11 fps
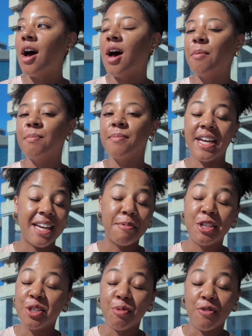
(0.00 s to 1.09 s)
Like I
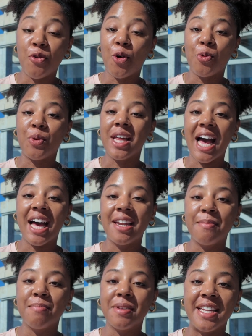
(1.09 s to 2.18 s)
mentioned before, we
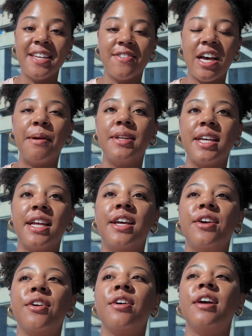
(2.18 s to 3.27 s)
had plenty of time to get
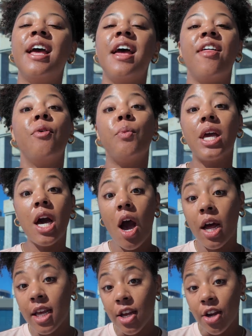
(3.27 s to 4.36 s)
here, and then we
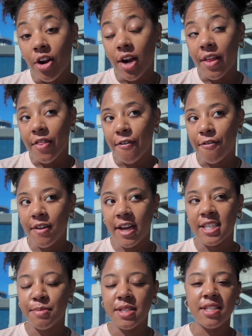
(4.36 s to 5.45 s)
got here and the
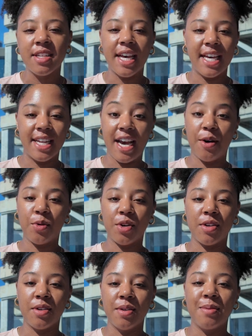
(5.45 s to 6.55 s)
flight's been delayed an
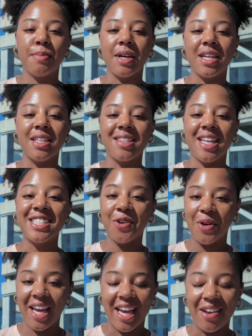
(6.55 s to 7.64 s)
hour, but that's
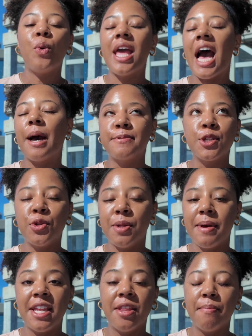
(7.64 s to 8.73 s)
okay. We absolutely
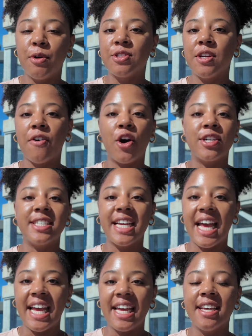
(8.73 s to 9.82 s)
made the most of our
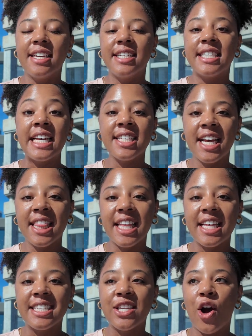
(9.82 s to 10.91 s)
day. Days like
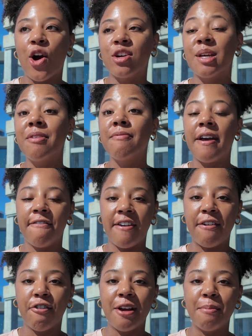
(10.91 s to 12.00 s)
this are some of my
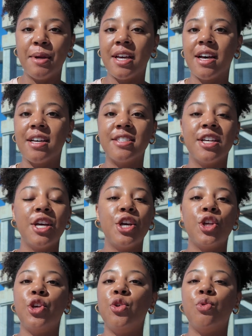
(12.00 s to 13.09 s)
favorite because
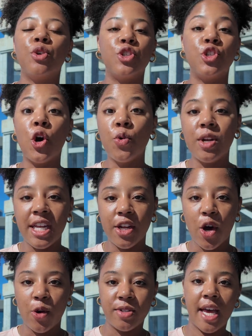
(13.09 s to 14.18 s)
you don't need
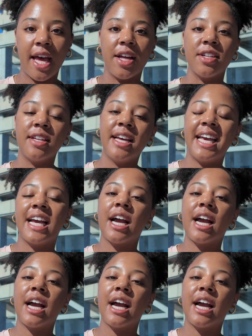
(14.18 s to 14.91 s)
a hotel.